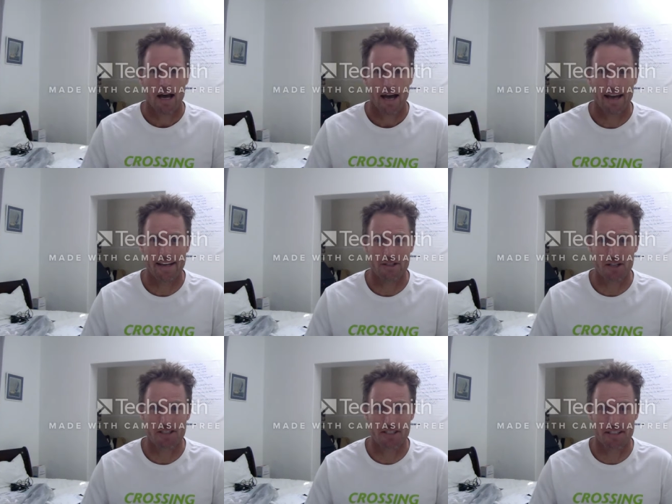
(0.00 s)
Hey,
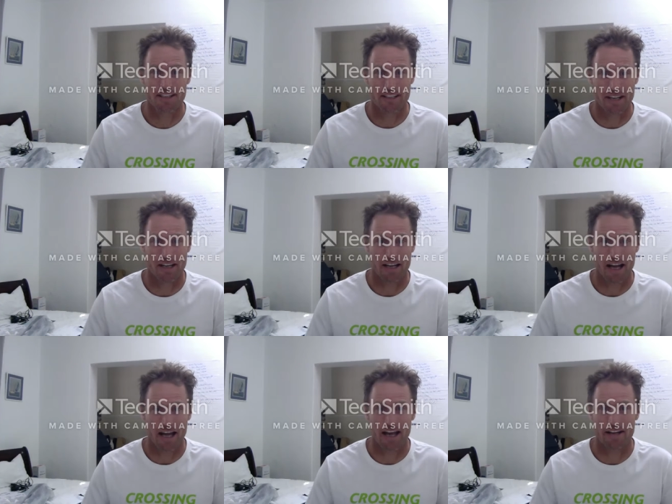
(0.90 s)
Dr. Tindall here,
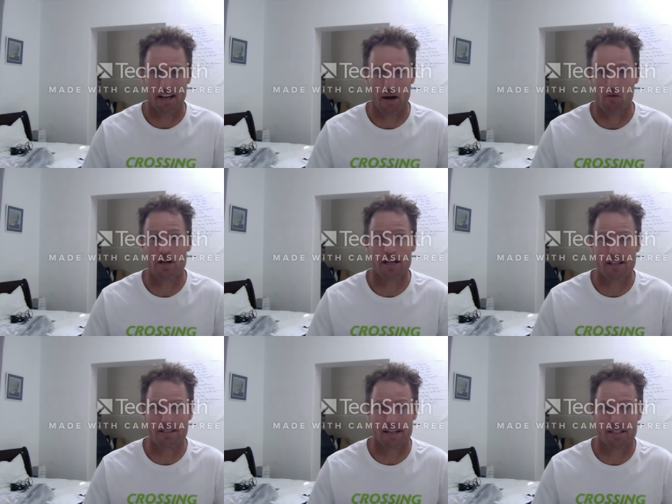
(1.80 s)
and I'm really
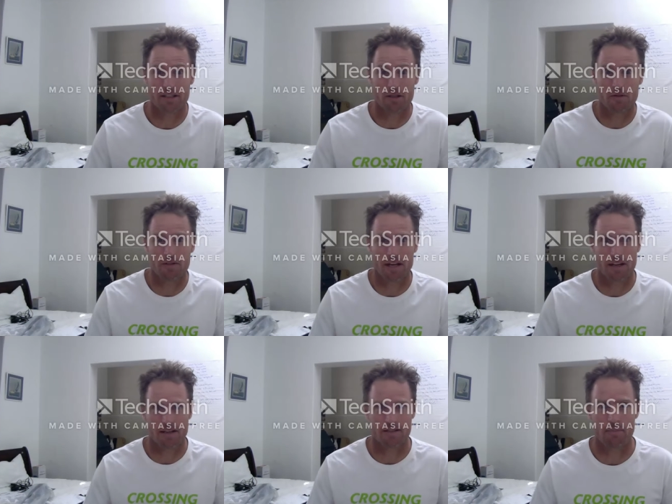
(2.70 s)
excited that you've
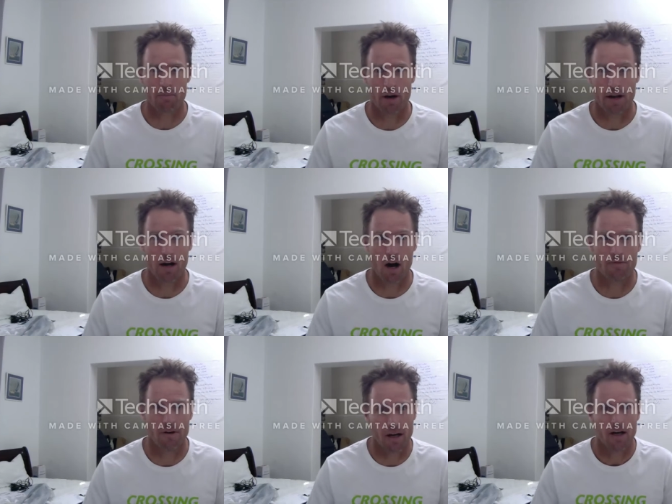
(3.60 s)
taken us up on our
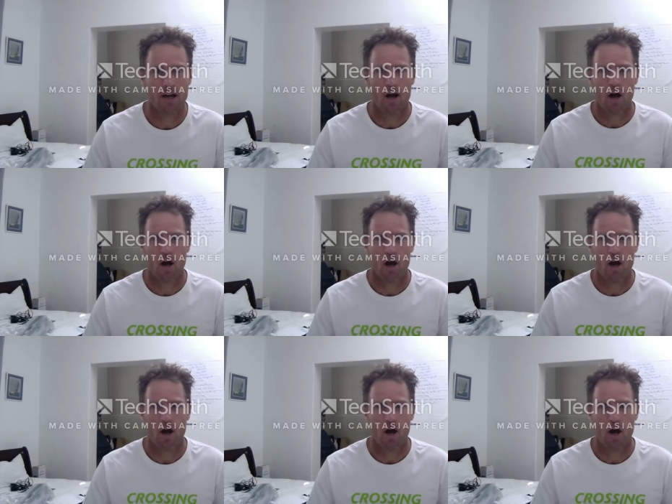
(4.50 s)
offer